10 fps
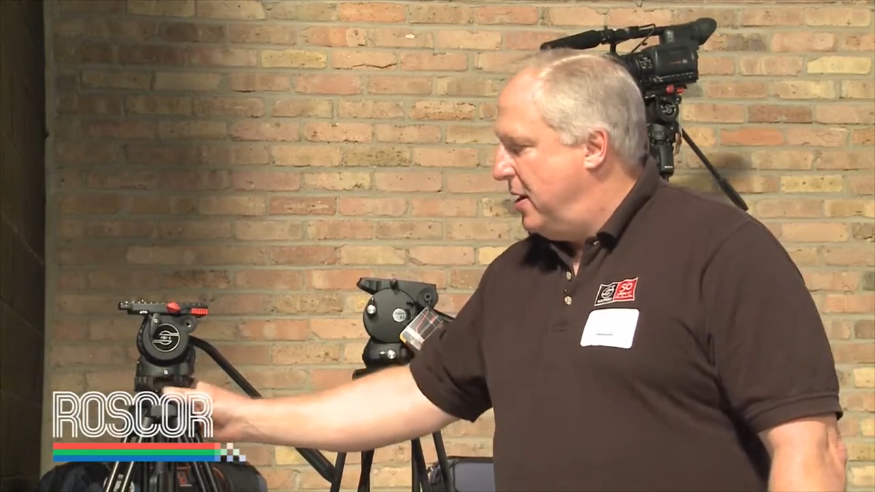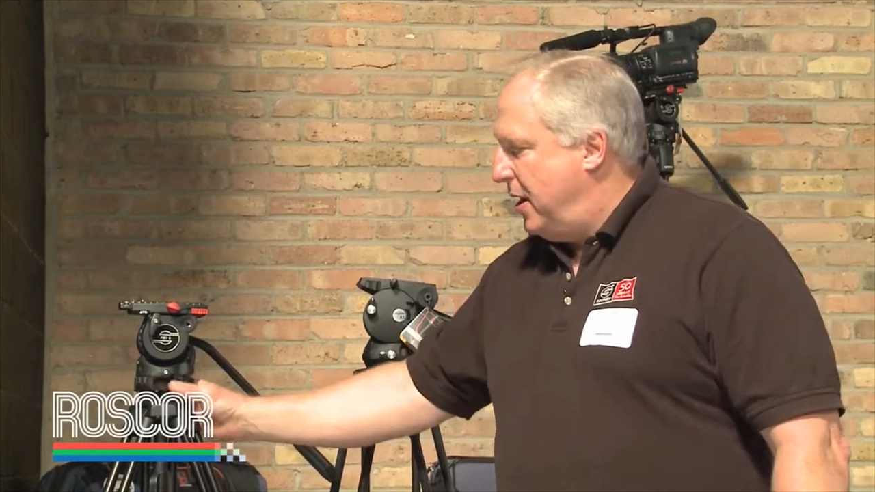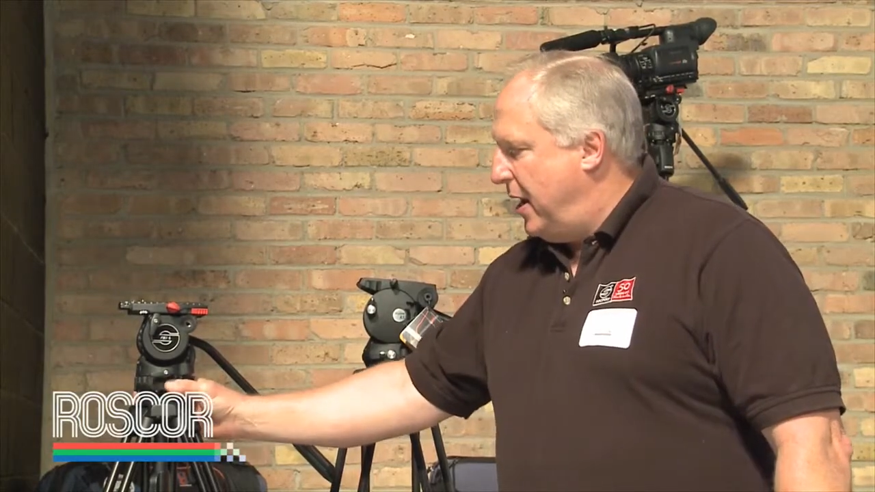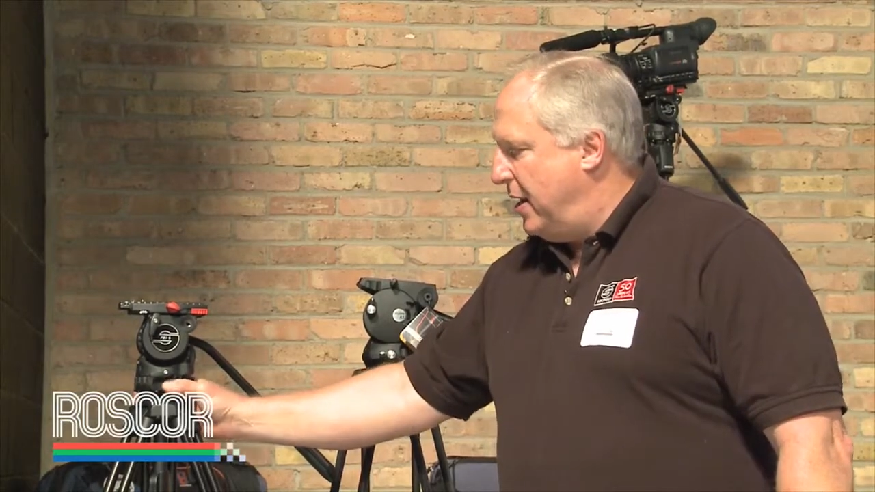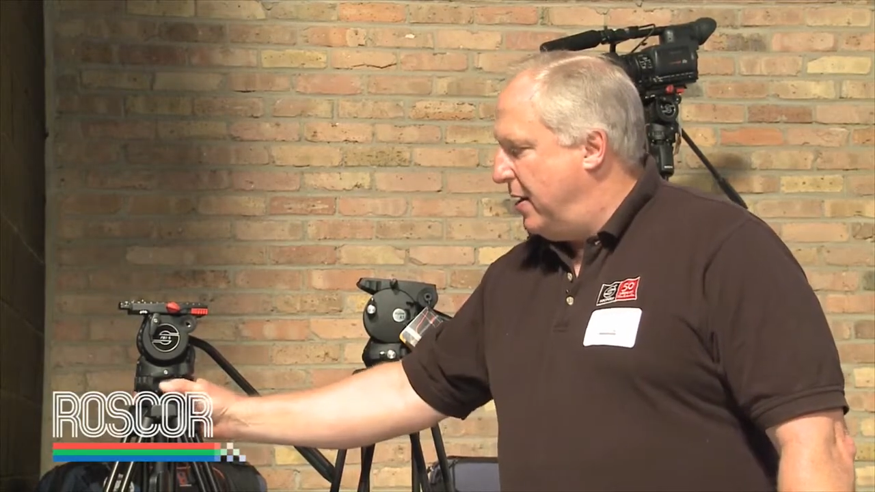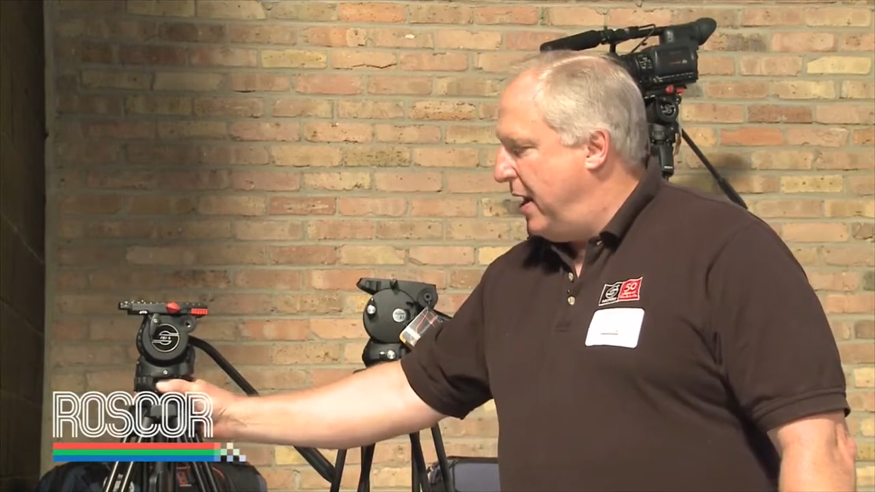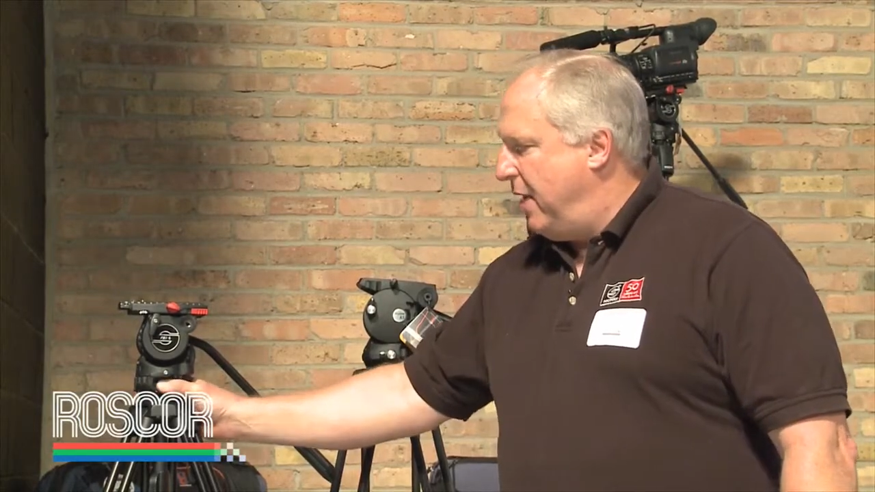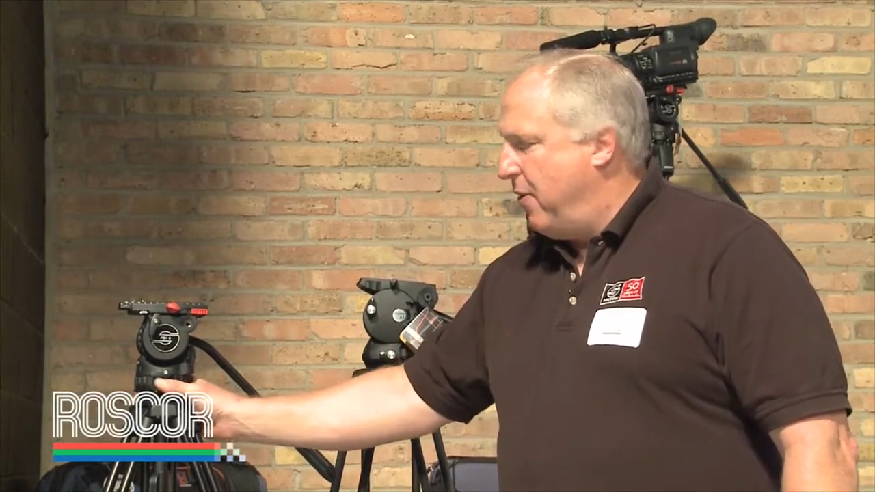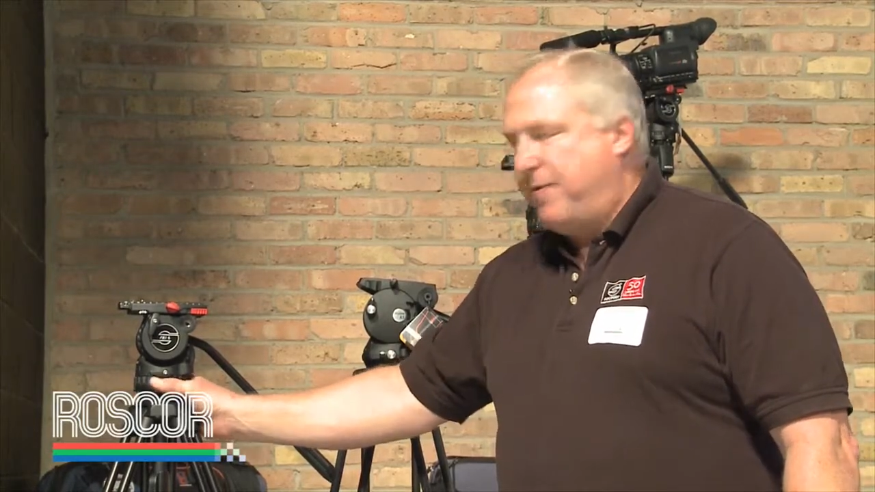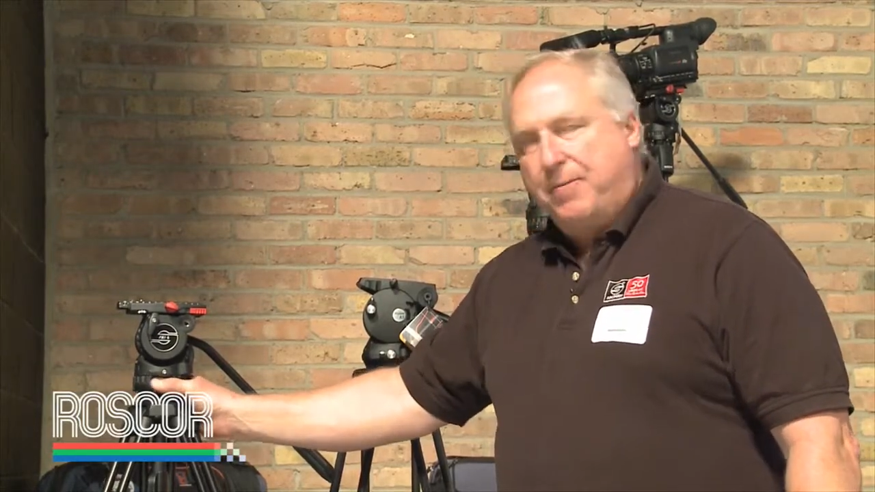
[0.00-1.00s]
in
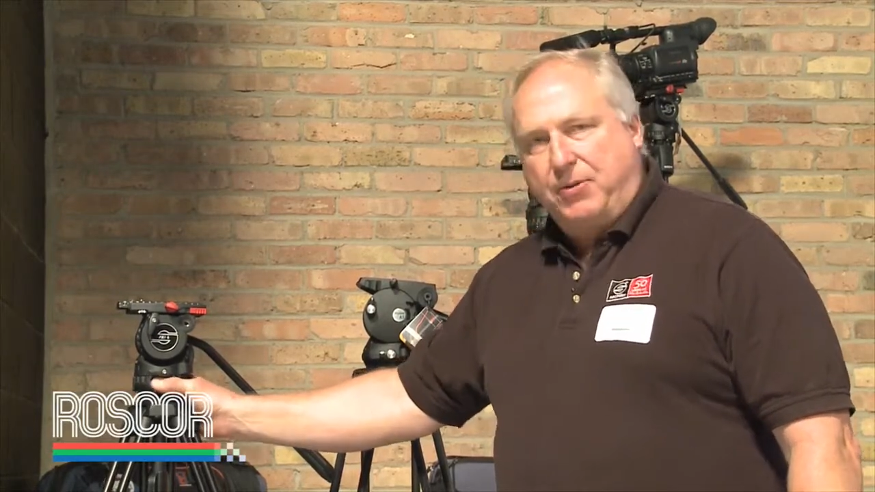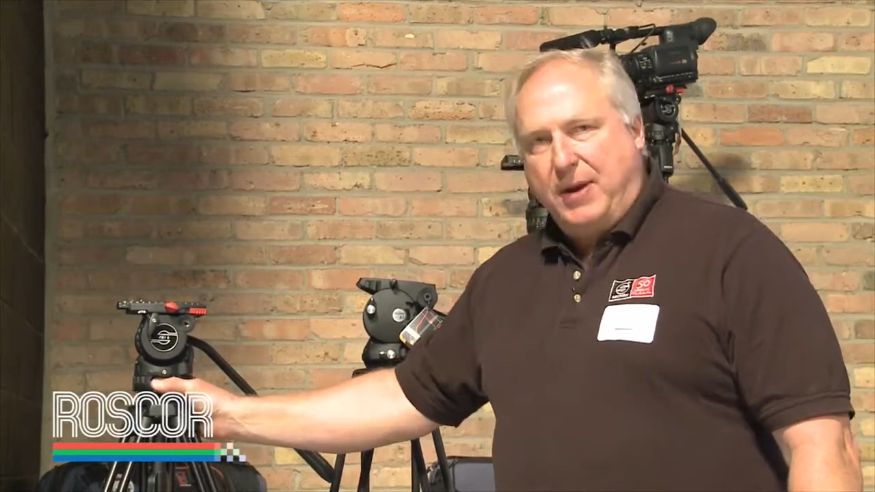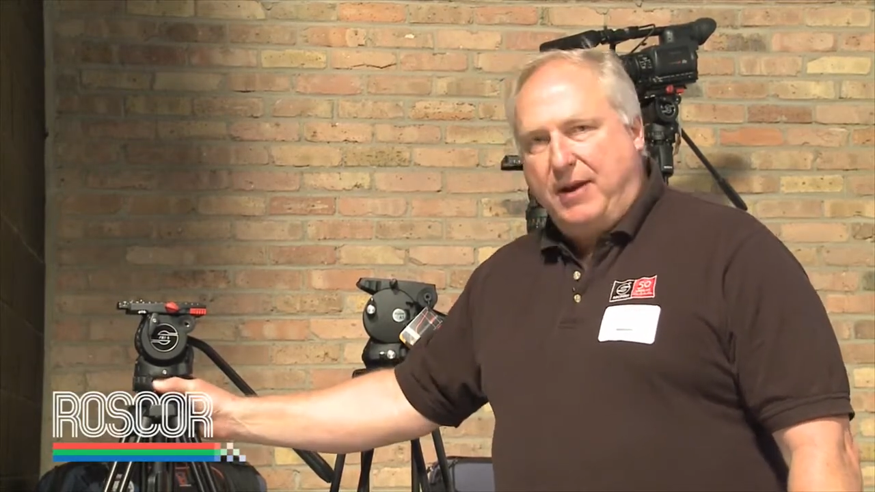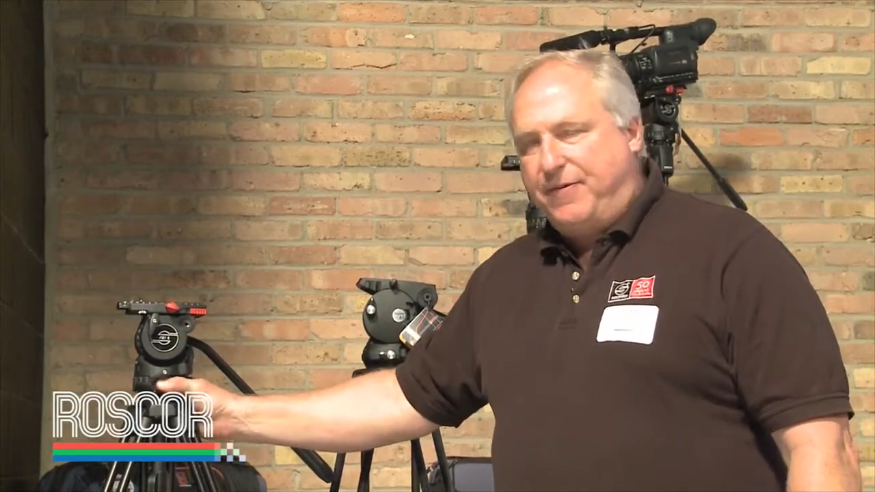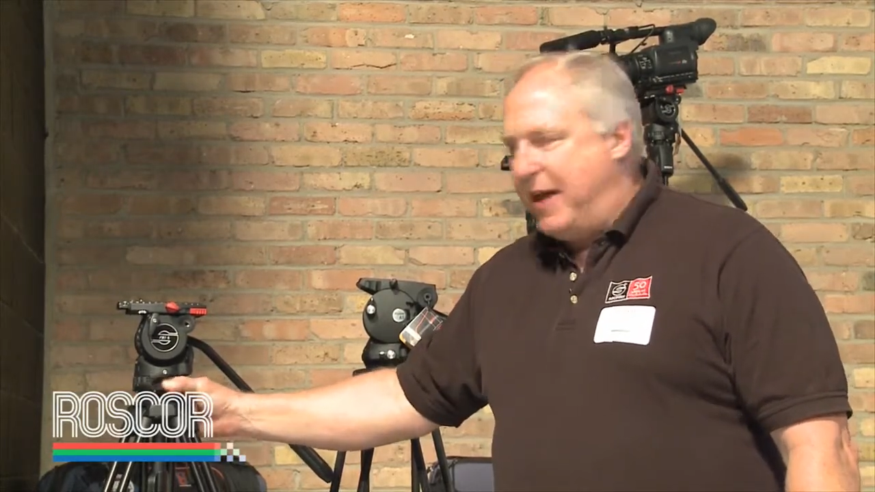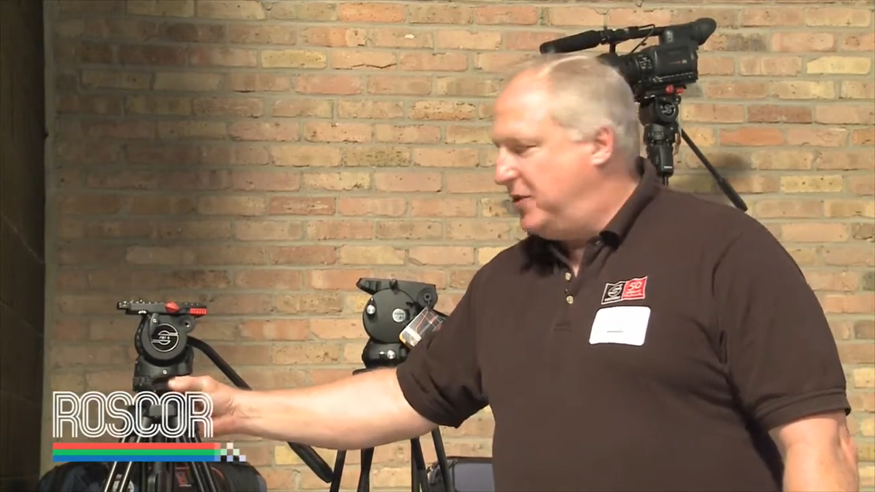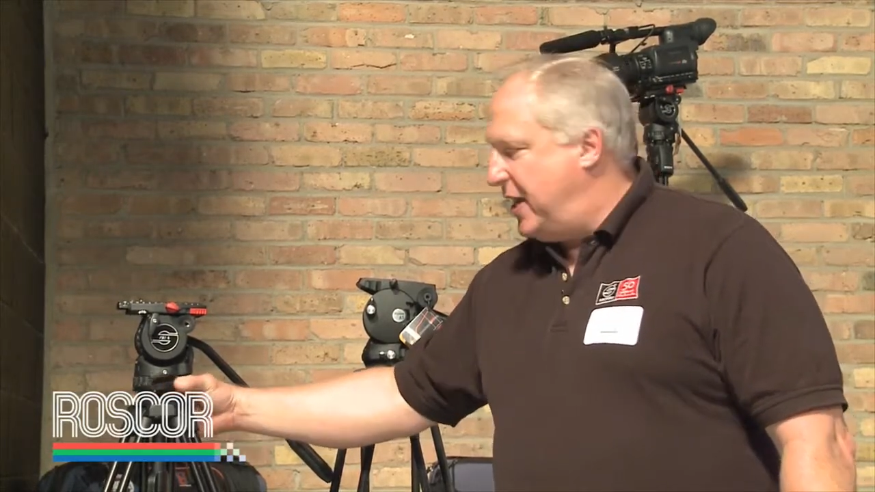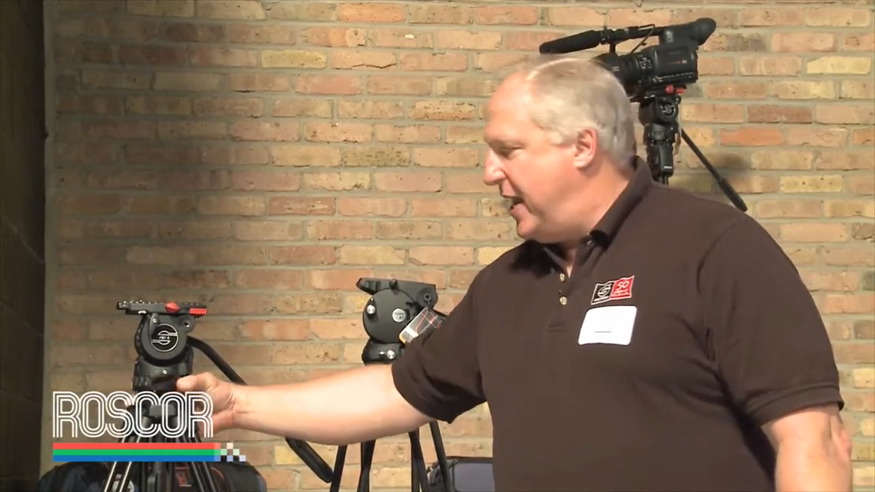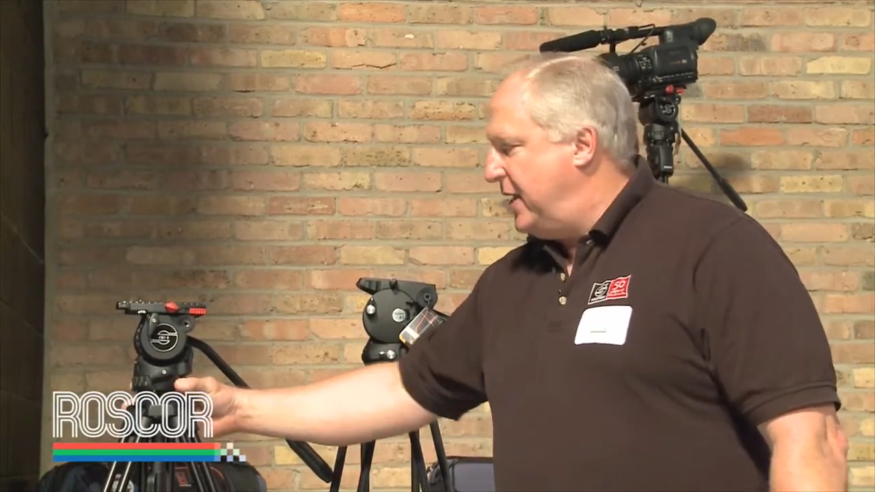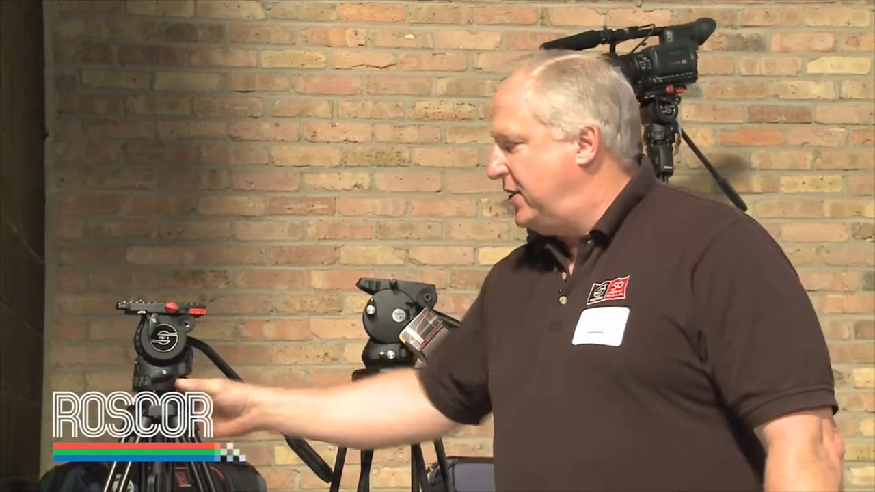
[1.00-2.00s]
anywhere from 3 to 5
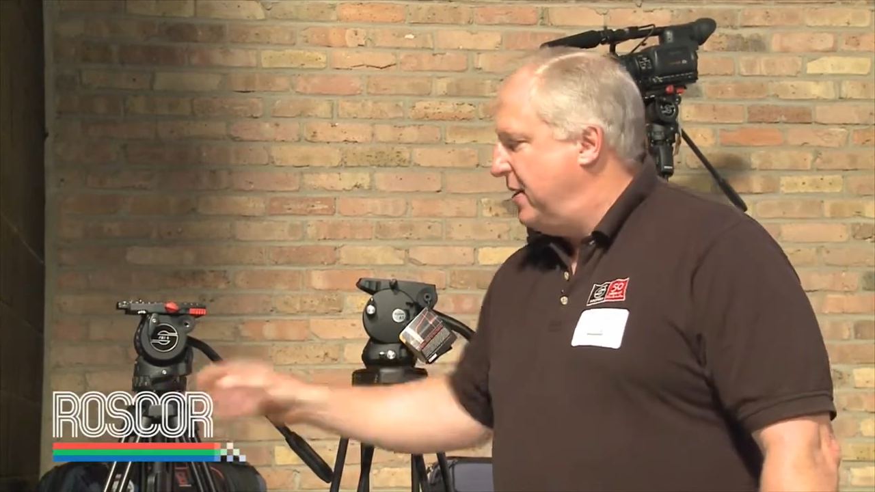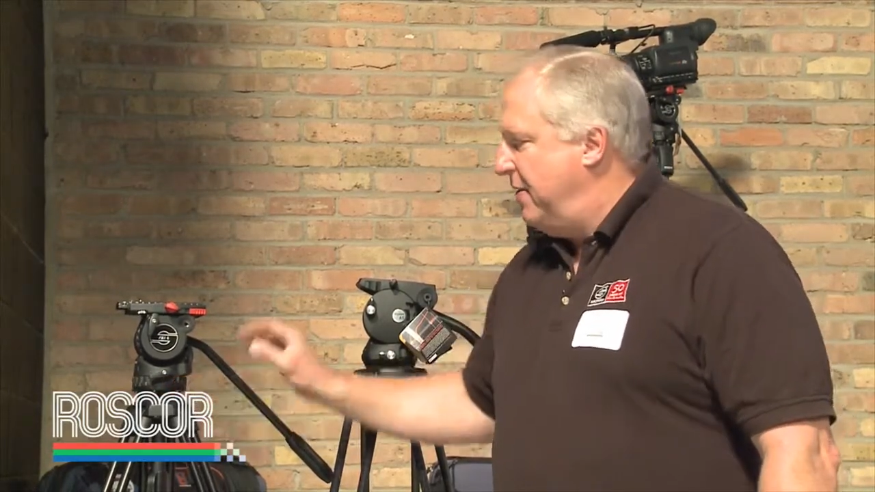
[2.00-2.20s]
settings,